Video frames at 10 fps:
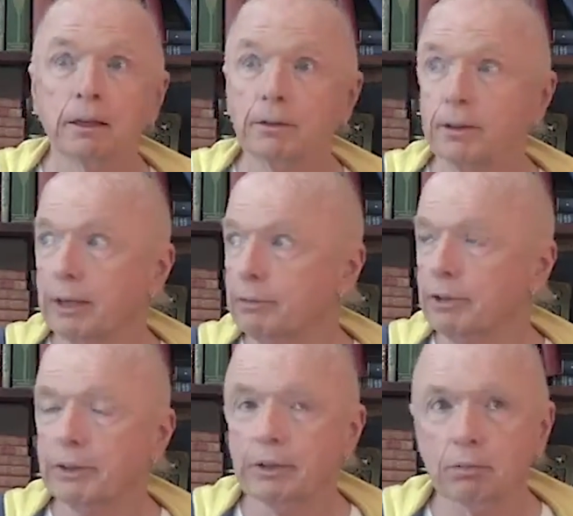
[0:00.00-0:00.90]
that
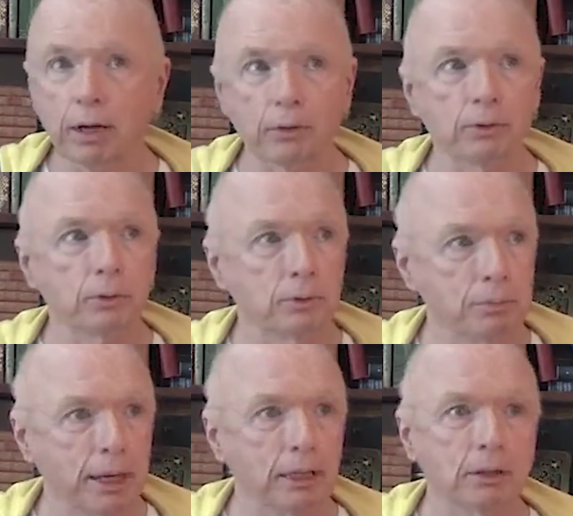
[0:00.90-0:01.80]
everything around you is
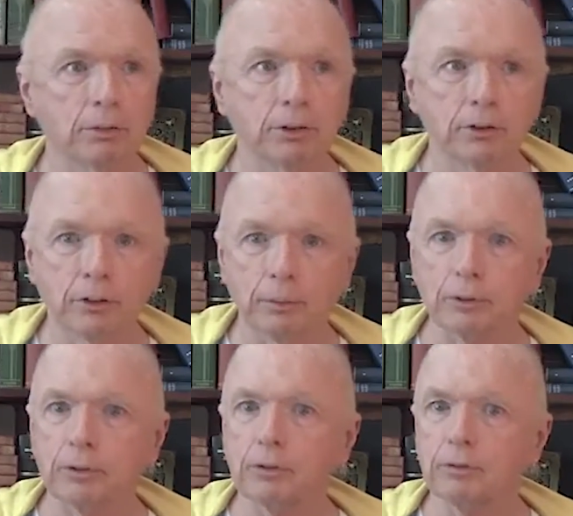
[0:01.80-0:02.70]
made of the
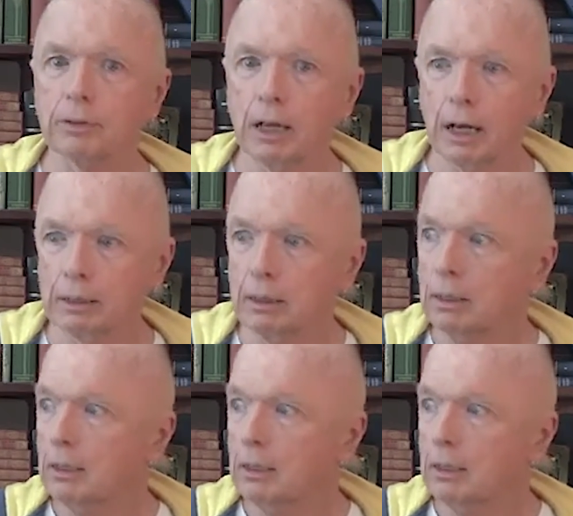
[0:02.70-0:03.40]
substance of God.